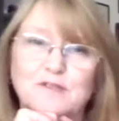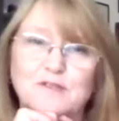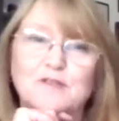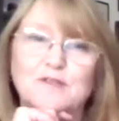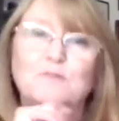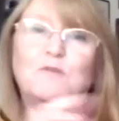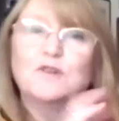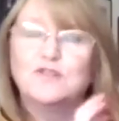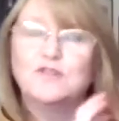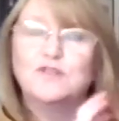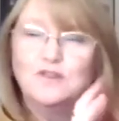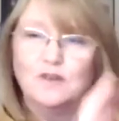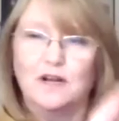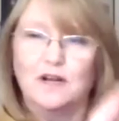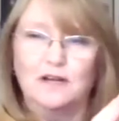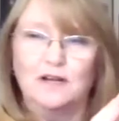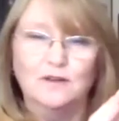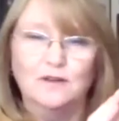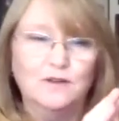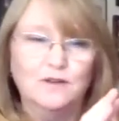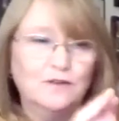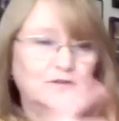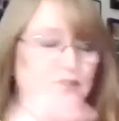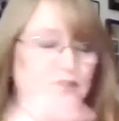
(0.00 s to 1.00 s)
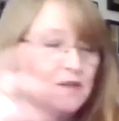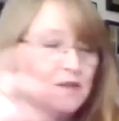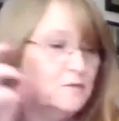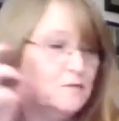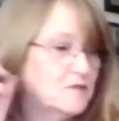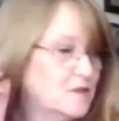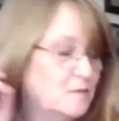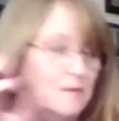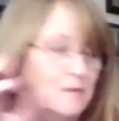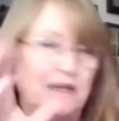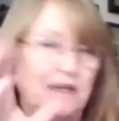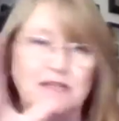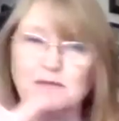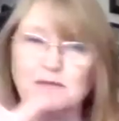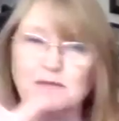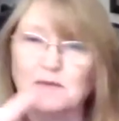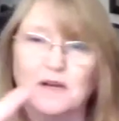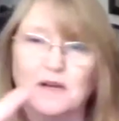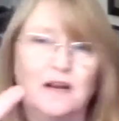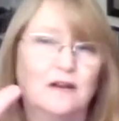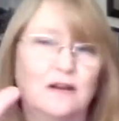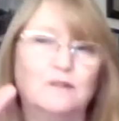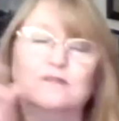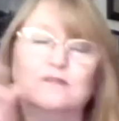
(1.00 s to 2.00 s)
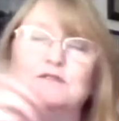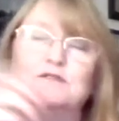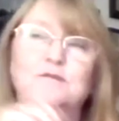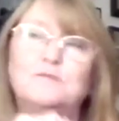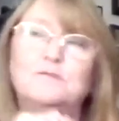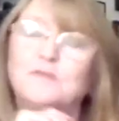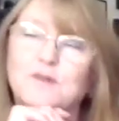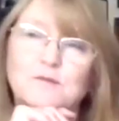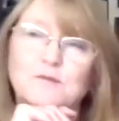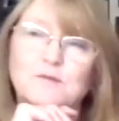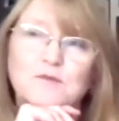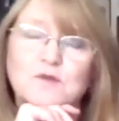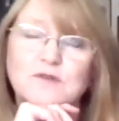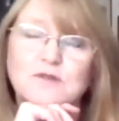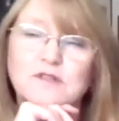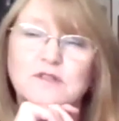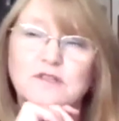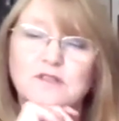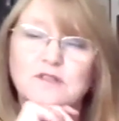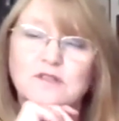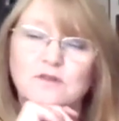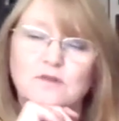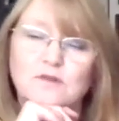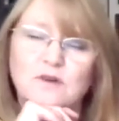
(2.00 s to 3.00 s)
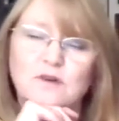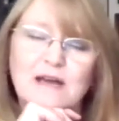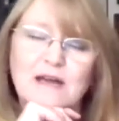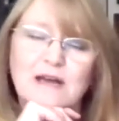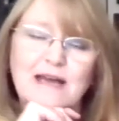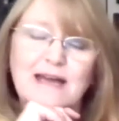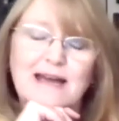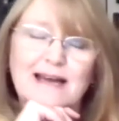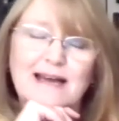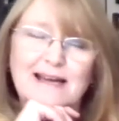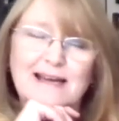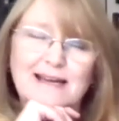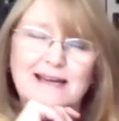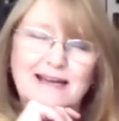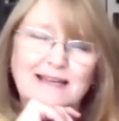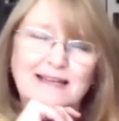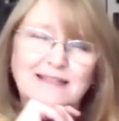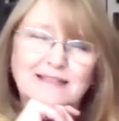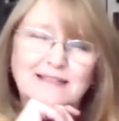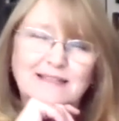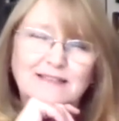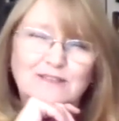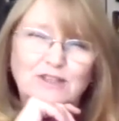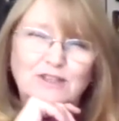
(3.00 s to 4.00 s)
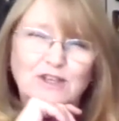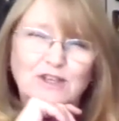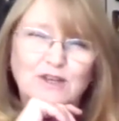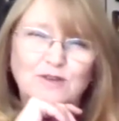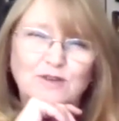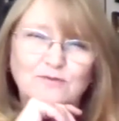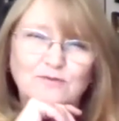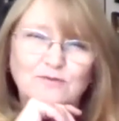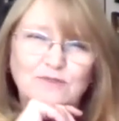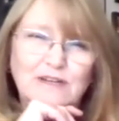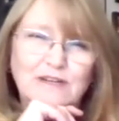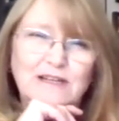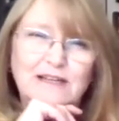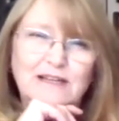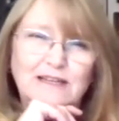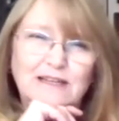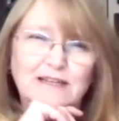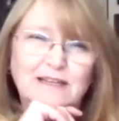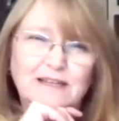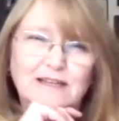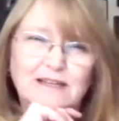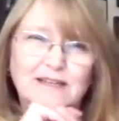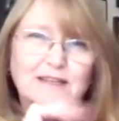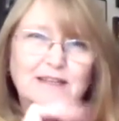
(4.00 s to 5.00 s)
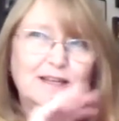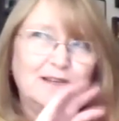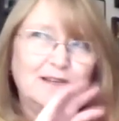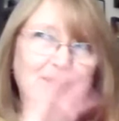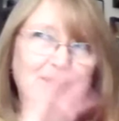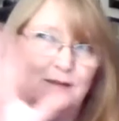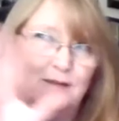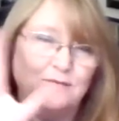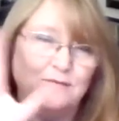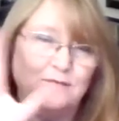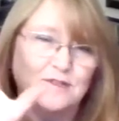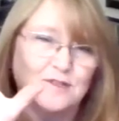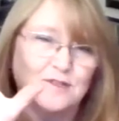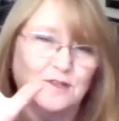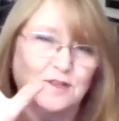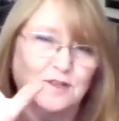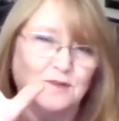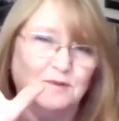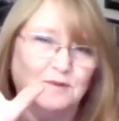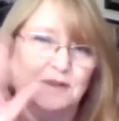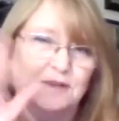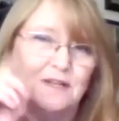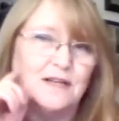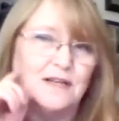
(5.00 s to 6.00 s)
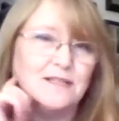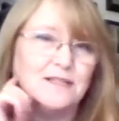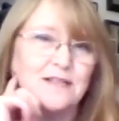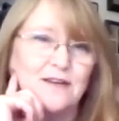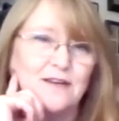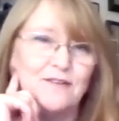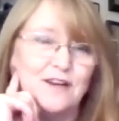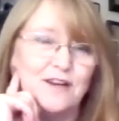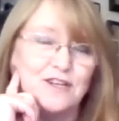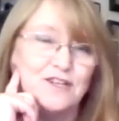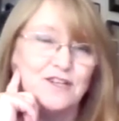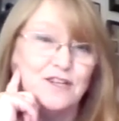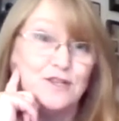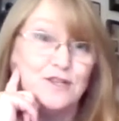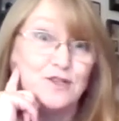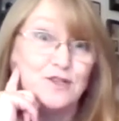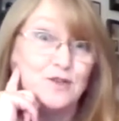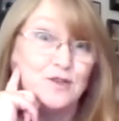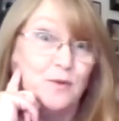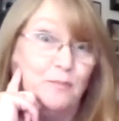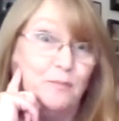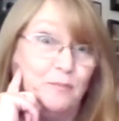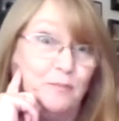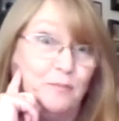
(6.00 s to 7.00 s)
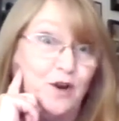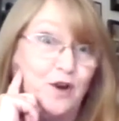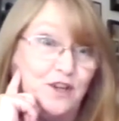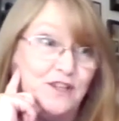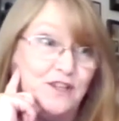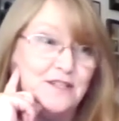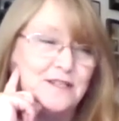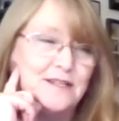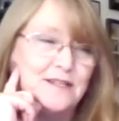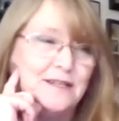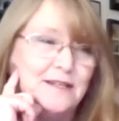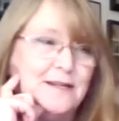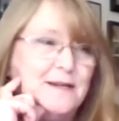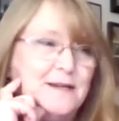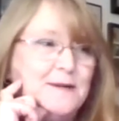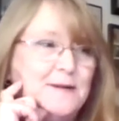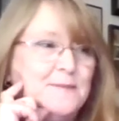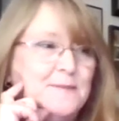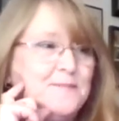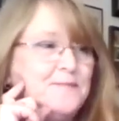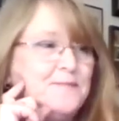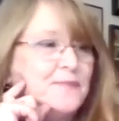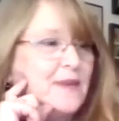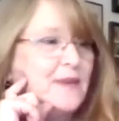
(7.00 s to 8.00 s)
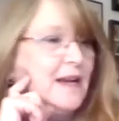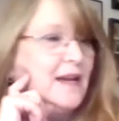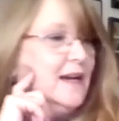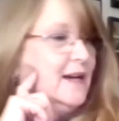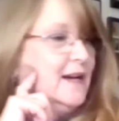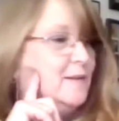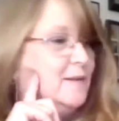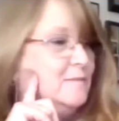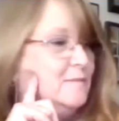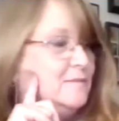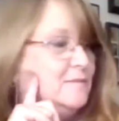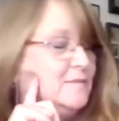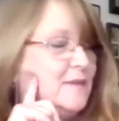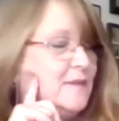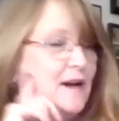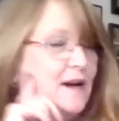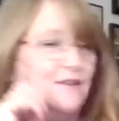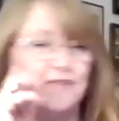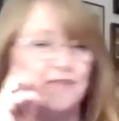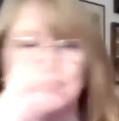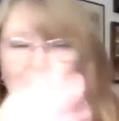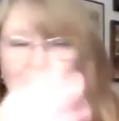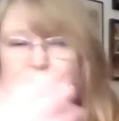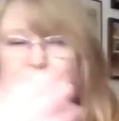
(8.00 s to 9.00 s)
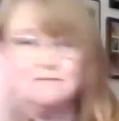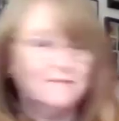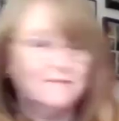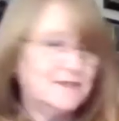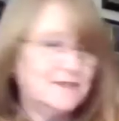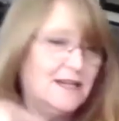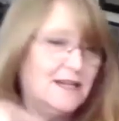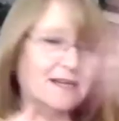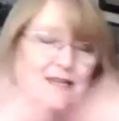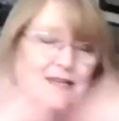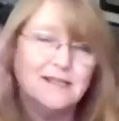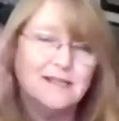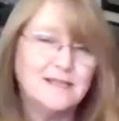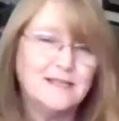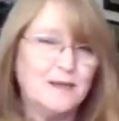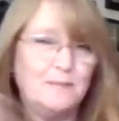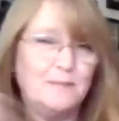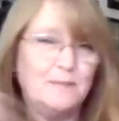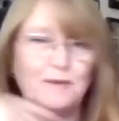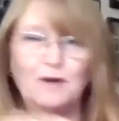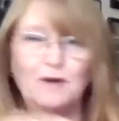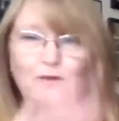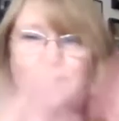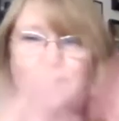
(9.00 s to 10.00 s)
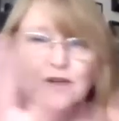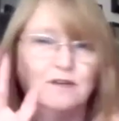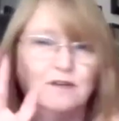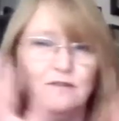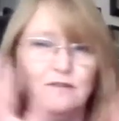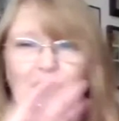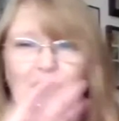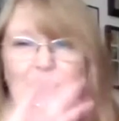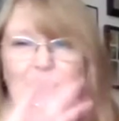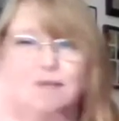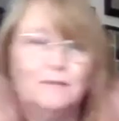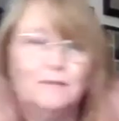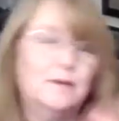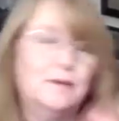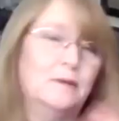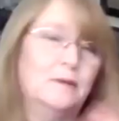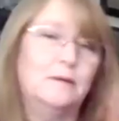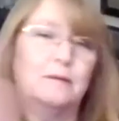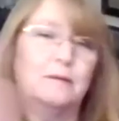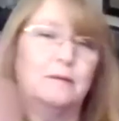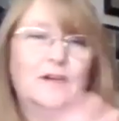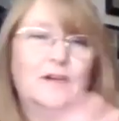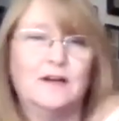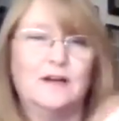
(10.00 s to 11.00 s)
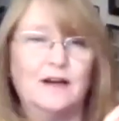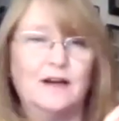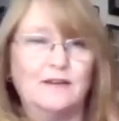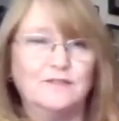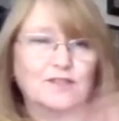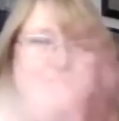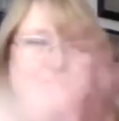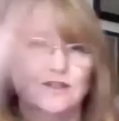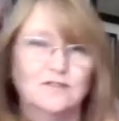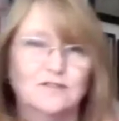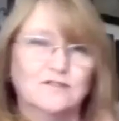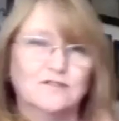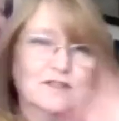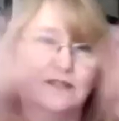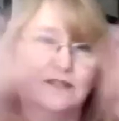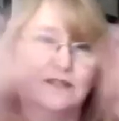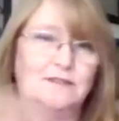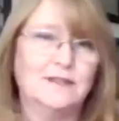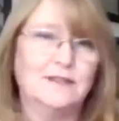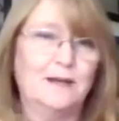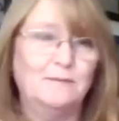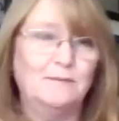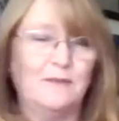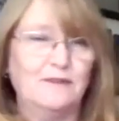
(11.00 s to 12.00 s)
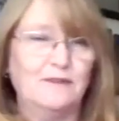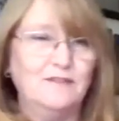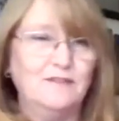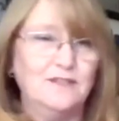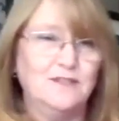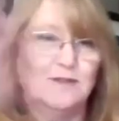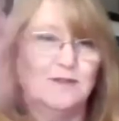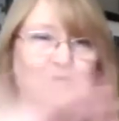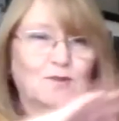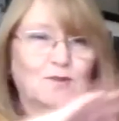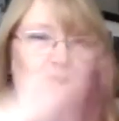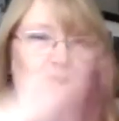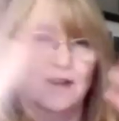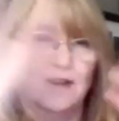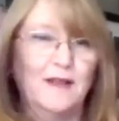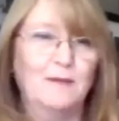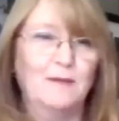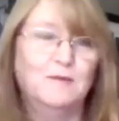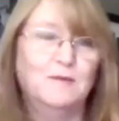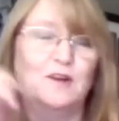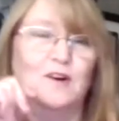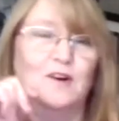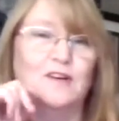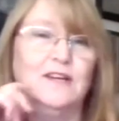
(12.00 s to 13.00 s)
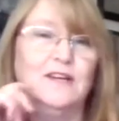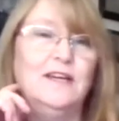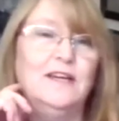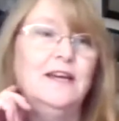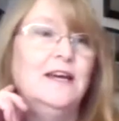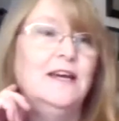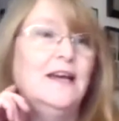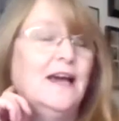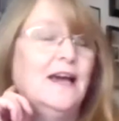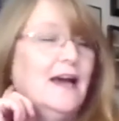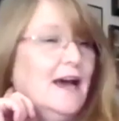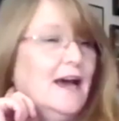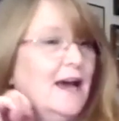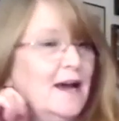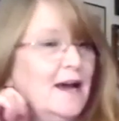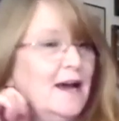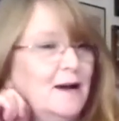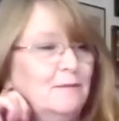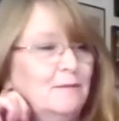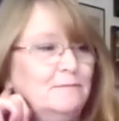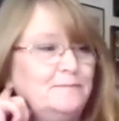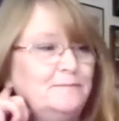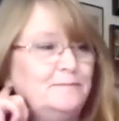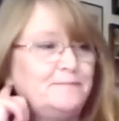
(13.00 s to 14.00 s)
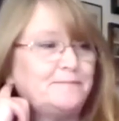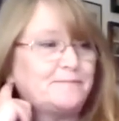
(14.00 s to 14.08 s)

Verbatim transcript: module I loved. It was the placement I loved the most. So I kind of knew really that it was going to go in that direction at some point. Um, after taking a step out, career, blah, blah, blah, having children, getting married, doing all that malarkey, um,